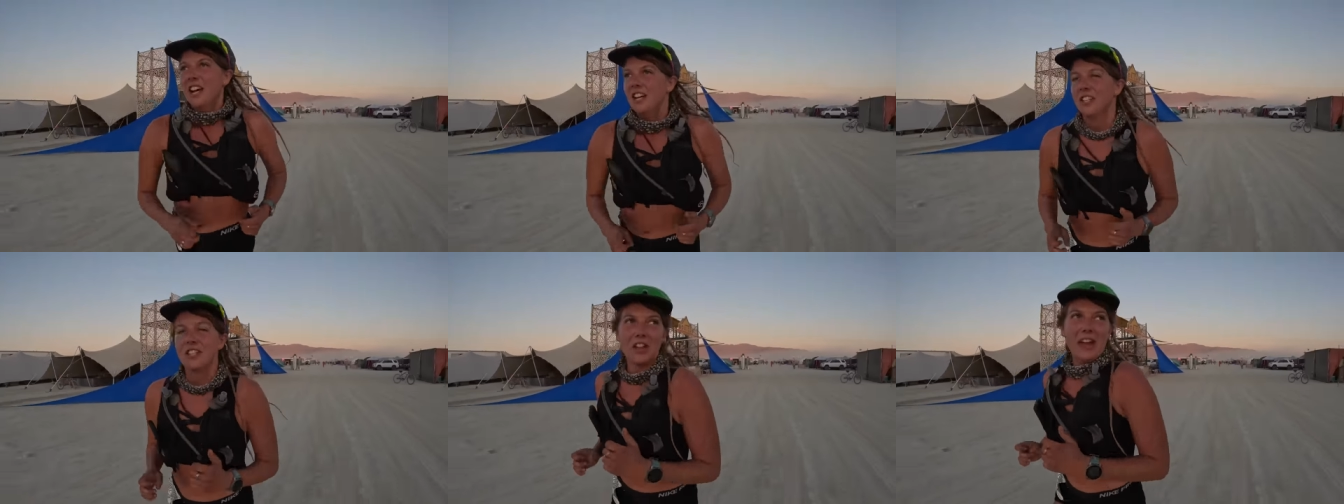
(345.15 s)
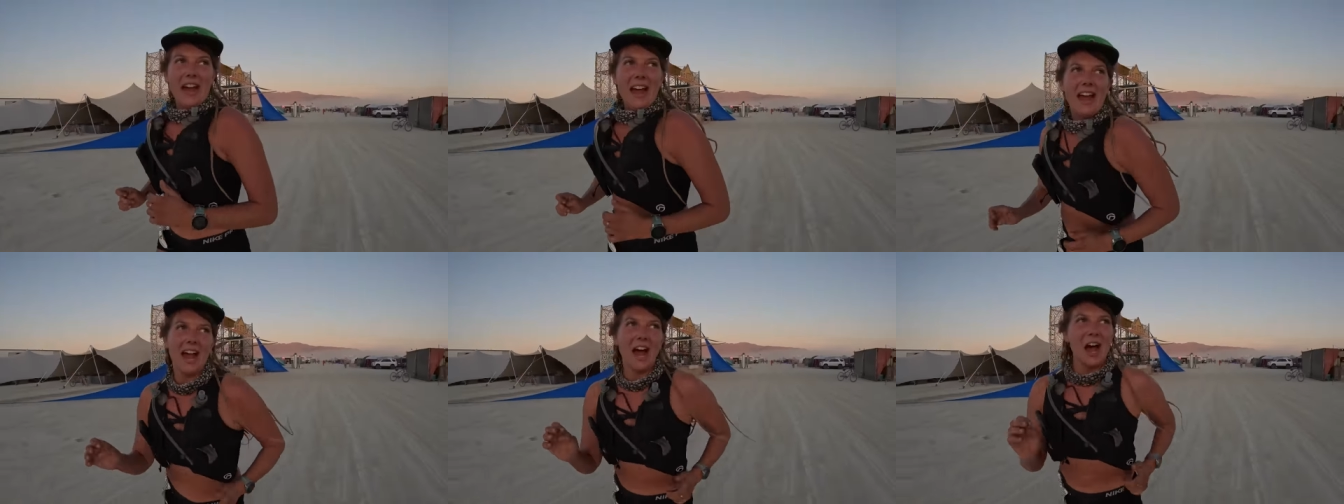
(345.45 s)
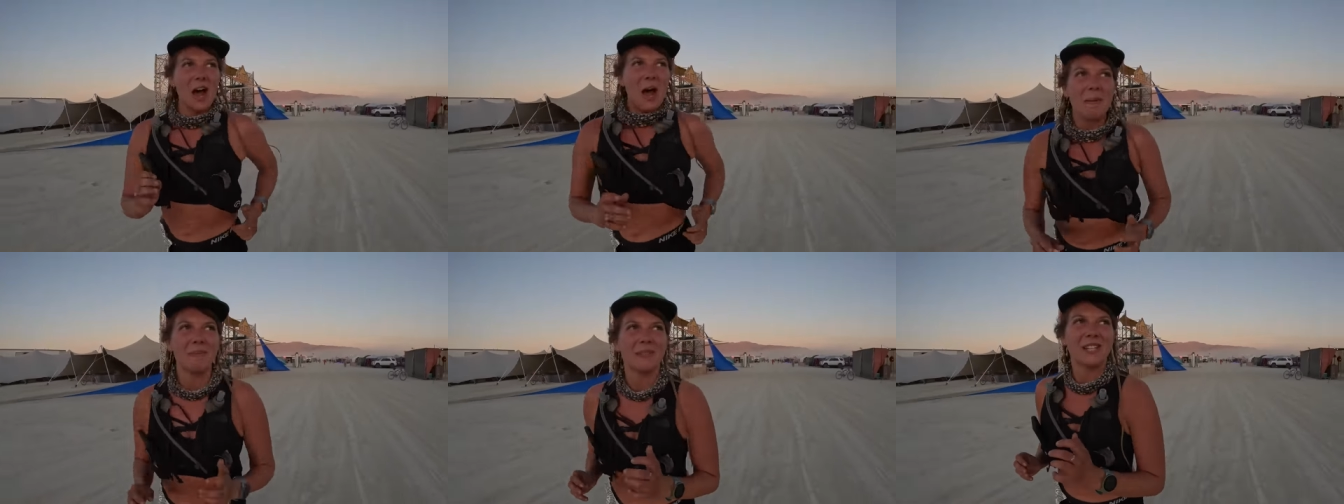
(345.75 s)
so that
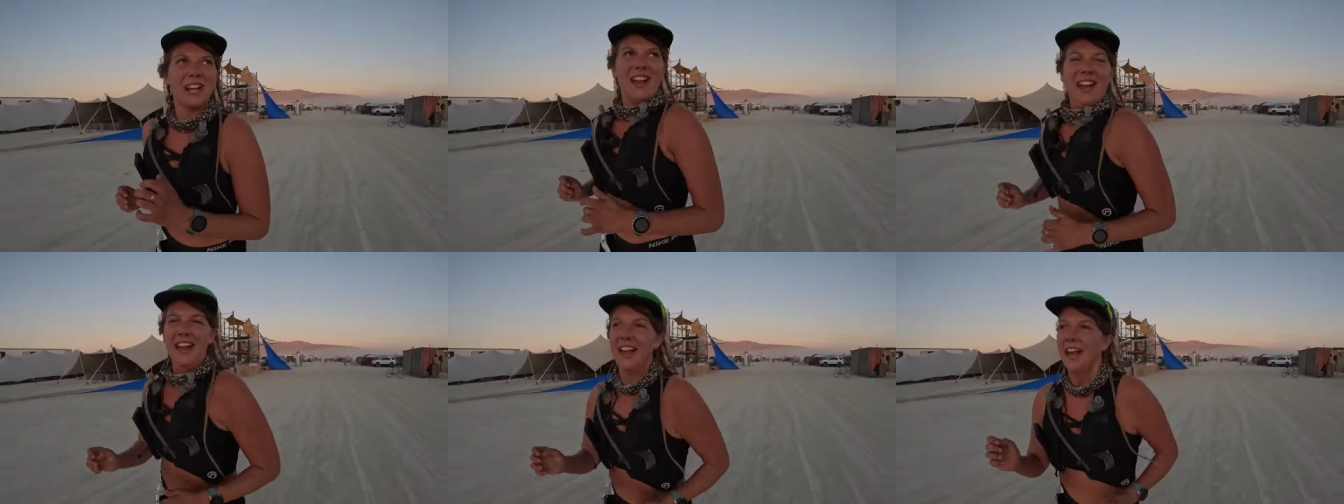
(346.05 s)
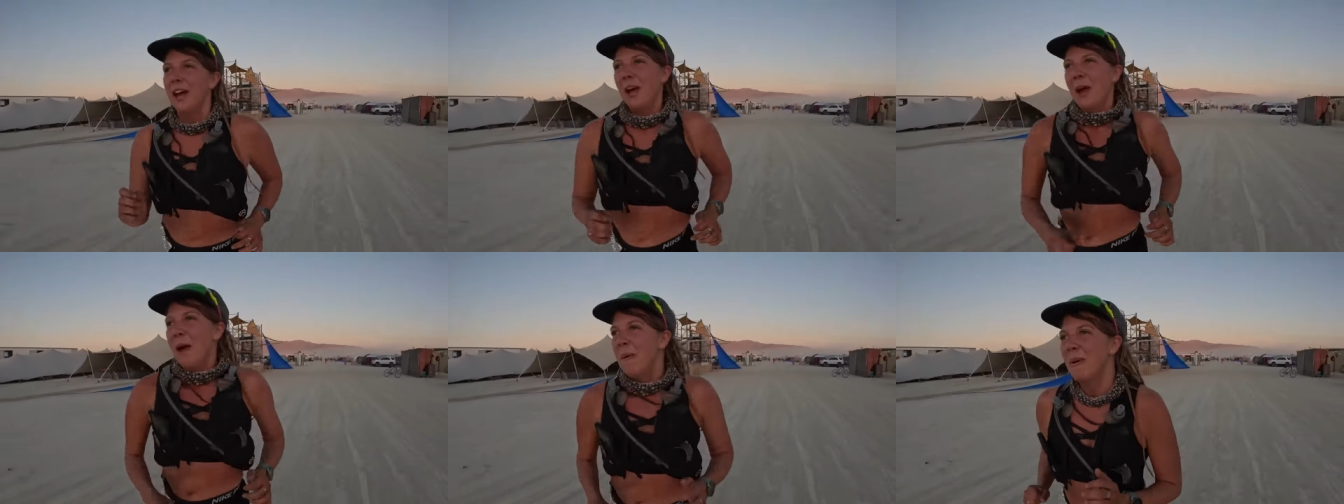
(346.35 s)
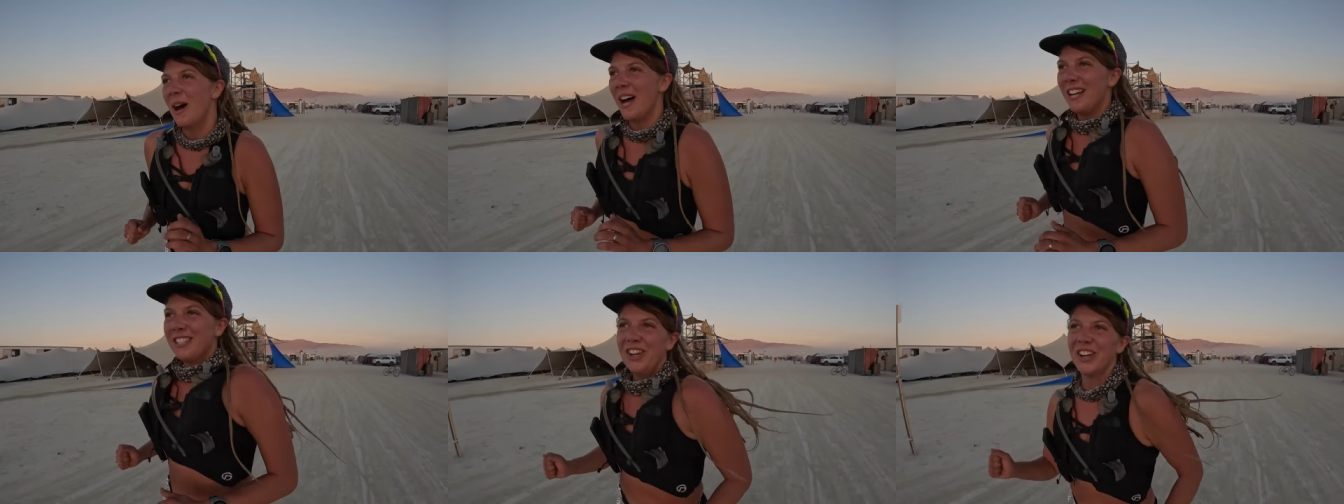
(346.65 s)
helped. But
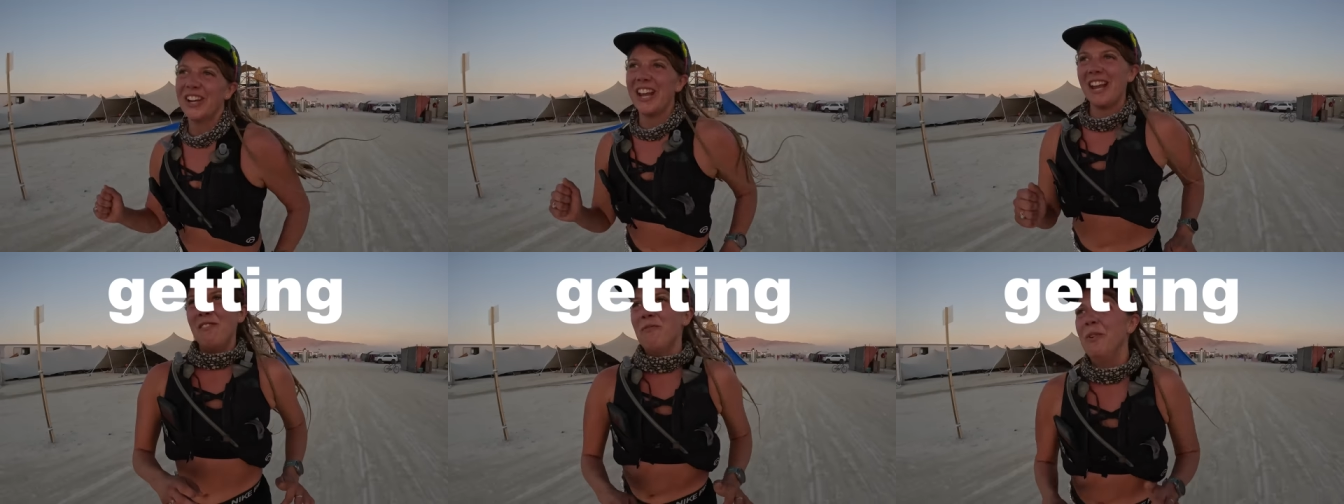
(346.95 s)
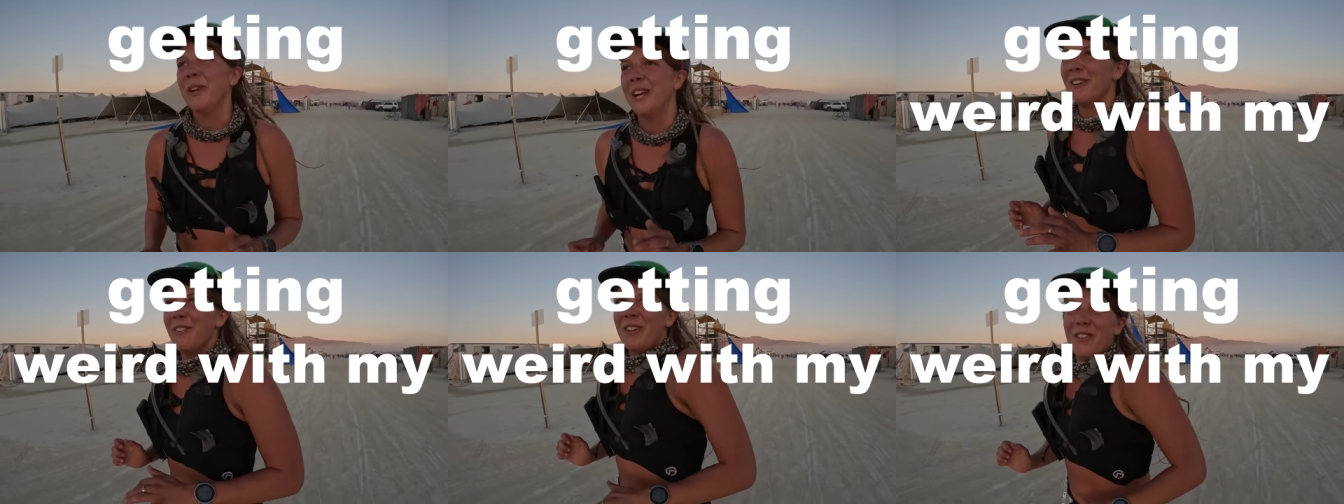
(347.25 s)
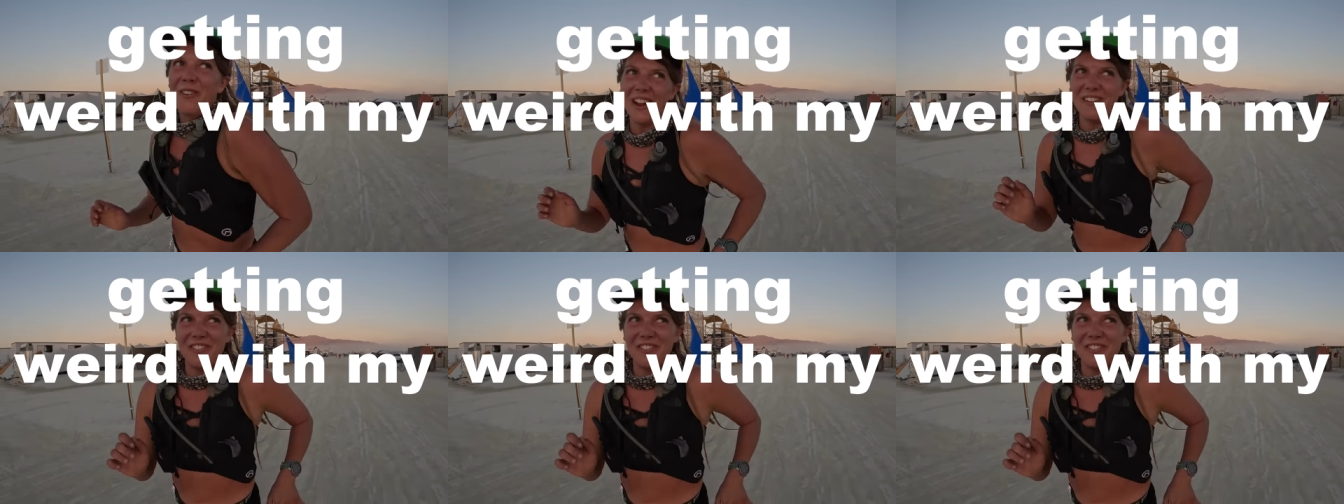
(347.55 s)
also getting weird with